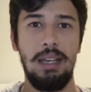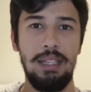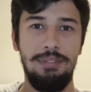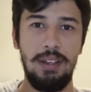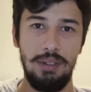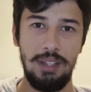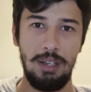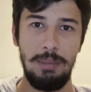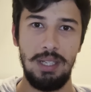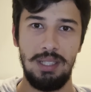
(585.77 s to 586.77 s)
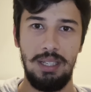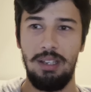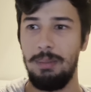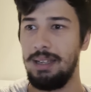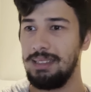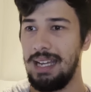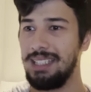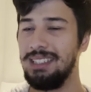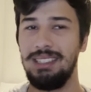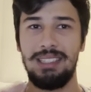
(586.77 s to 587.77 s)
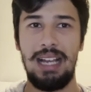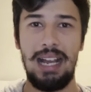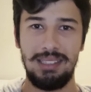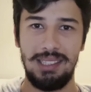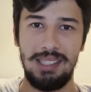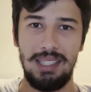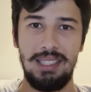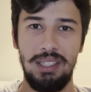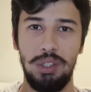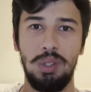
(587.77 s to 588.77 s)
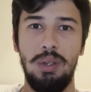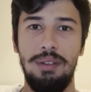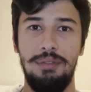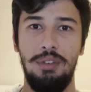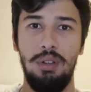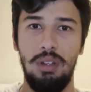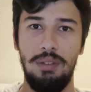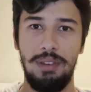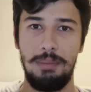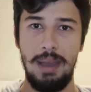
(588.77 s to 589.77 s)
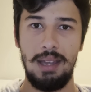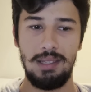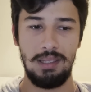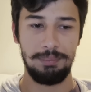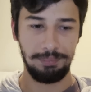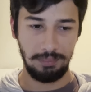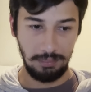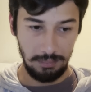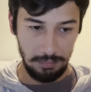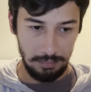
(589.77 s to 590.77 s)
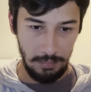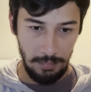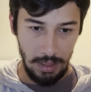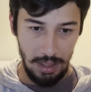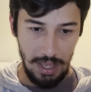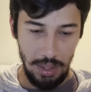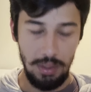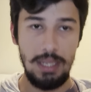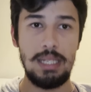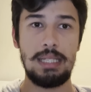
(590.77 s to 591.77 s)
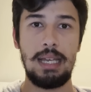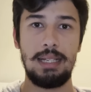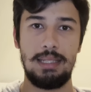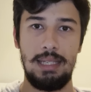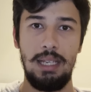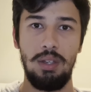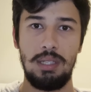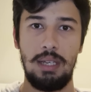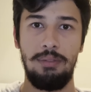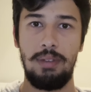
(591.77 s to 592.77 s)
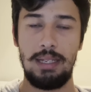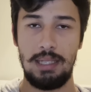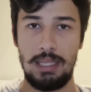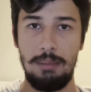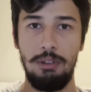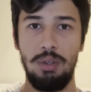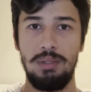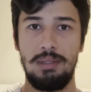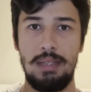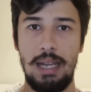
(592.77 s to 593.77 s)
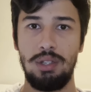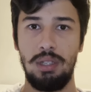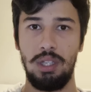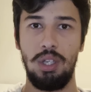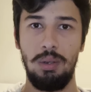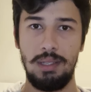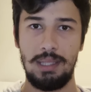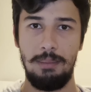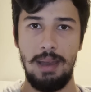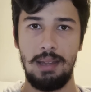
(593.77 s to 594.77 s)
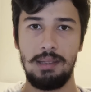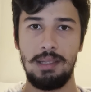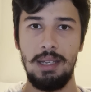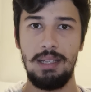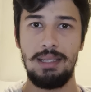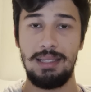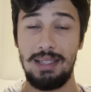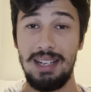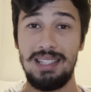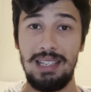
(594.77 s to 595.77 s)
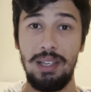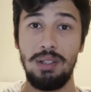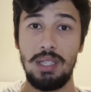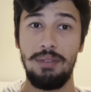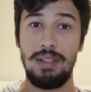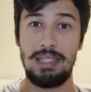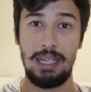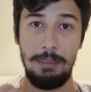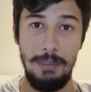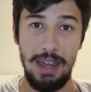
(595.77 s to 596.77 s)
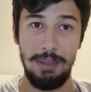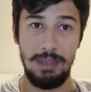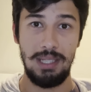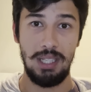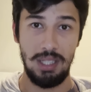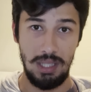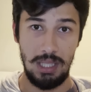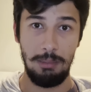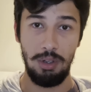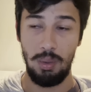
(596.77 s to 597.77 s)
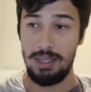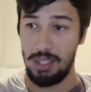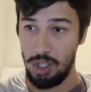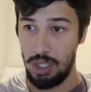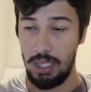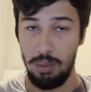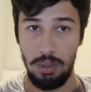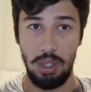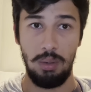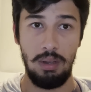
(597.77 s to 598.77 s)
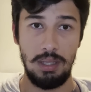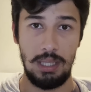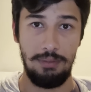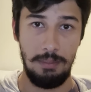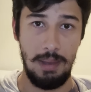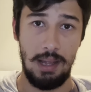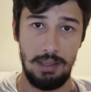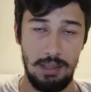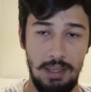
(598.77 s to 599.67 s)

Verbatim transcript: And the final thing I'll mention here about to actually how to start to enjoy and fall in love with maths. You need to start seeing yourself as someone who is naturally curious at maths Start seeing yourself as like a mathematician, someone who has a genuine curiosity for maths.